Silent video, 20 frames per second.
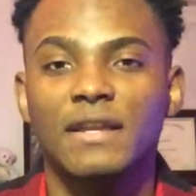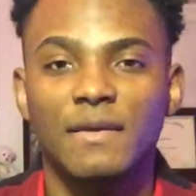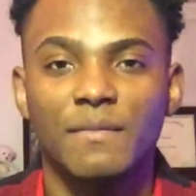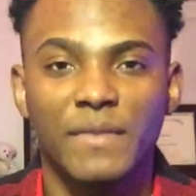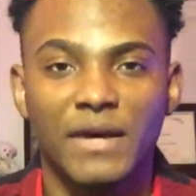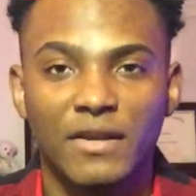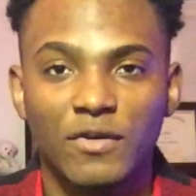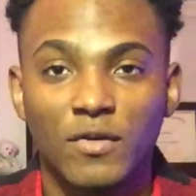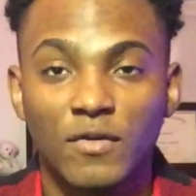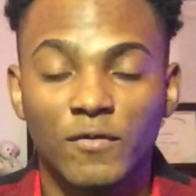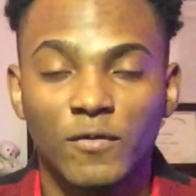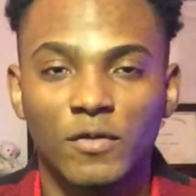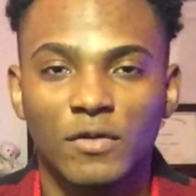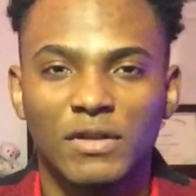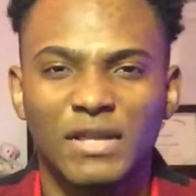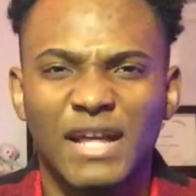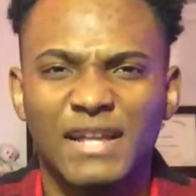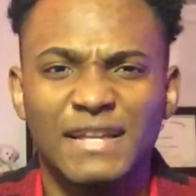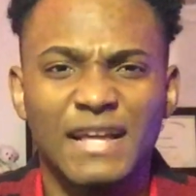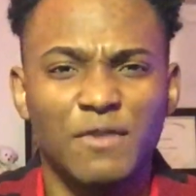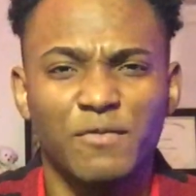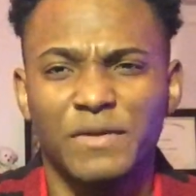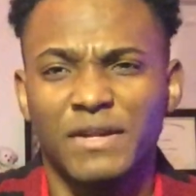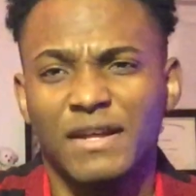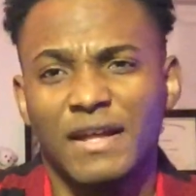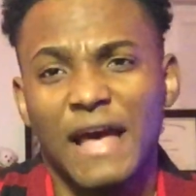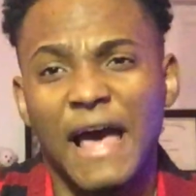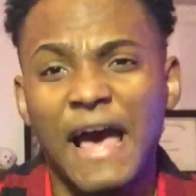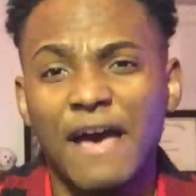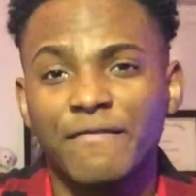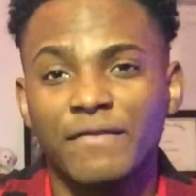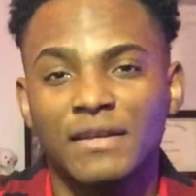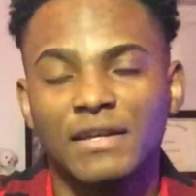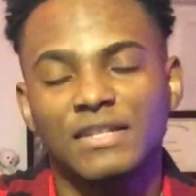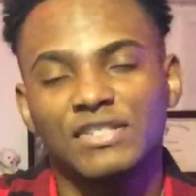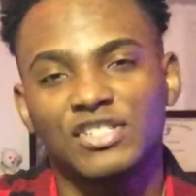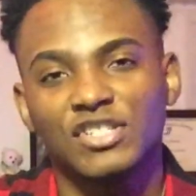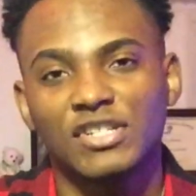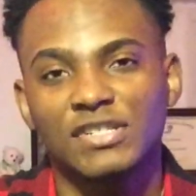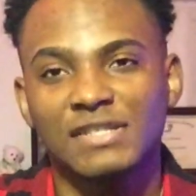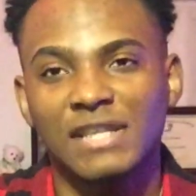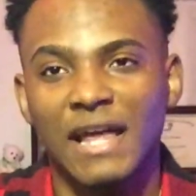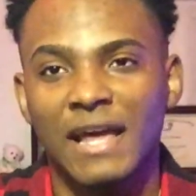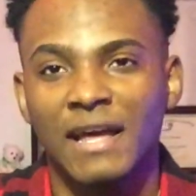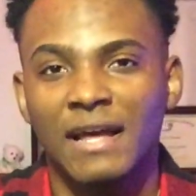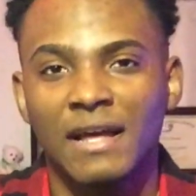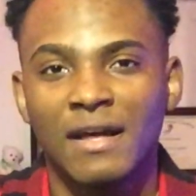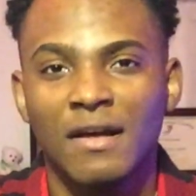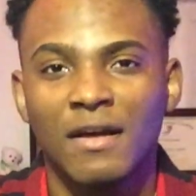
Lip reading: the money overall. Not that we didn't have it, it's just like,